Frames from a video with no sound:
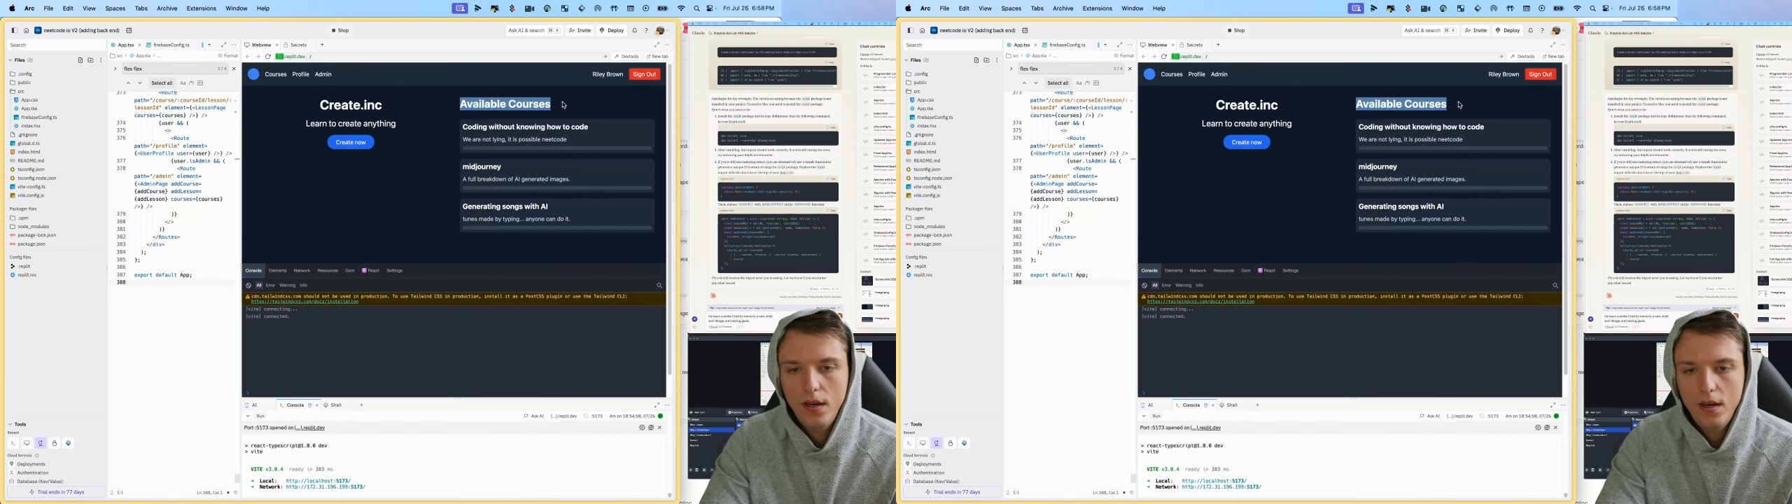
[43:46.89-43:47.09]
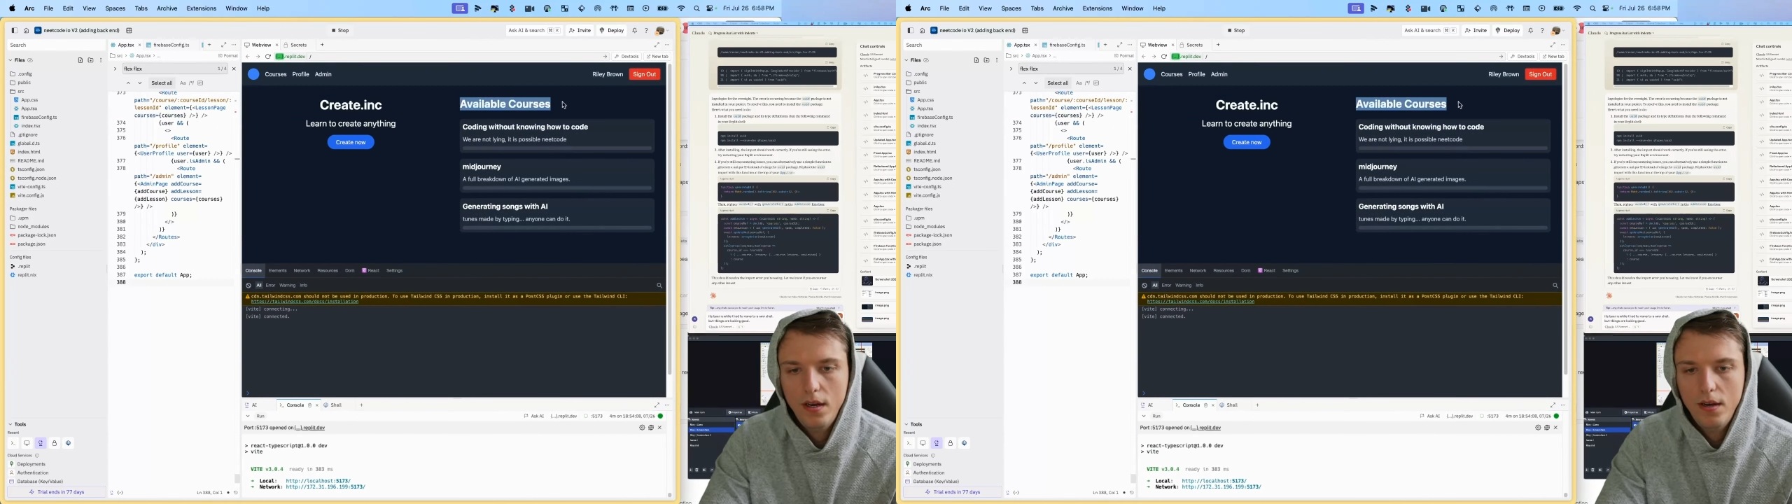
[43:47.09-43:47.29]

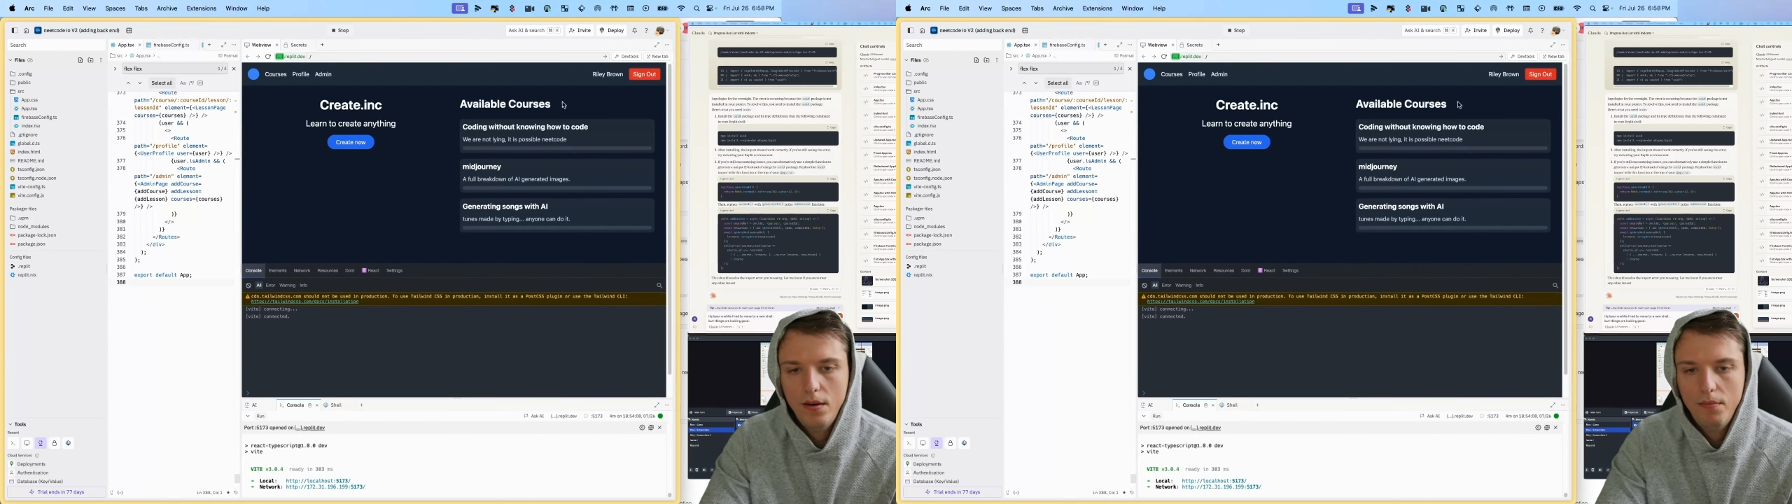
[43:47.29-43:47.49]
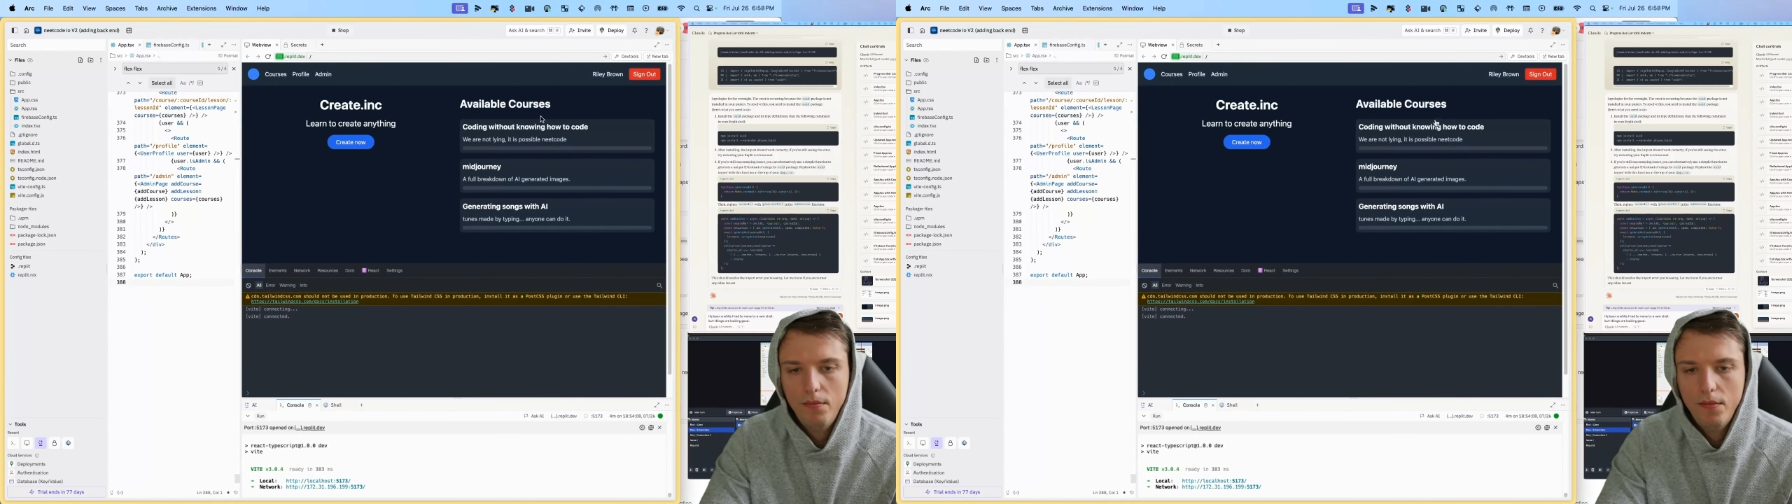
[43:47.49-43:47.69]

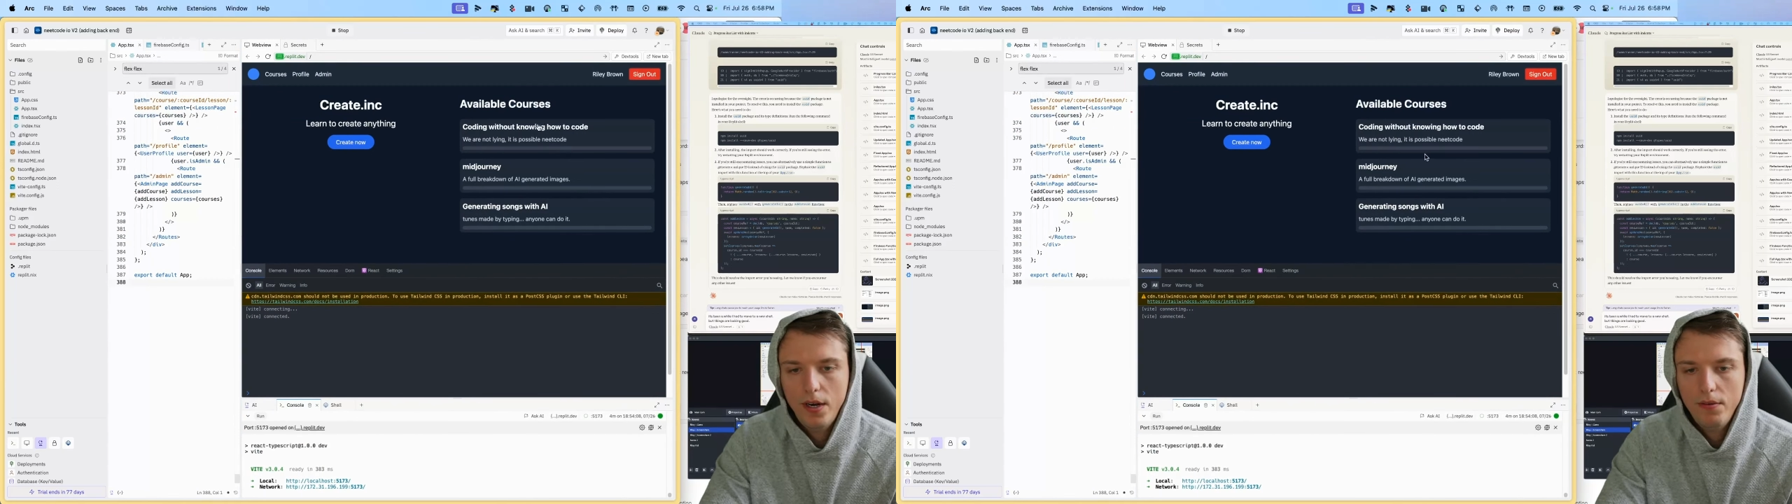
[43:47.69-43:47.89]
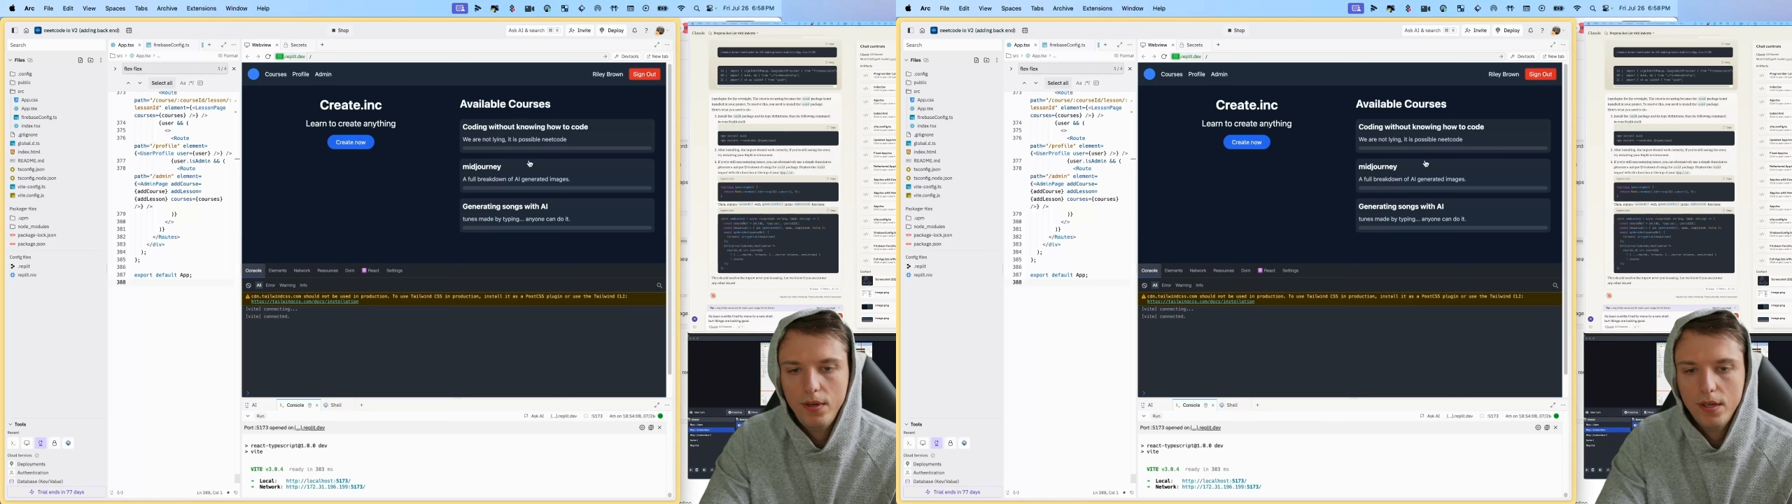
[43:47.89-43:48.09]
right, we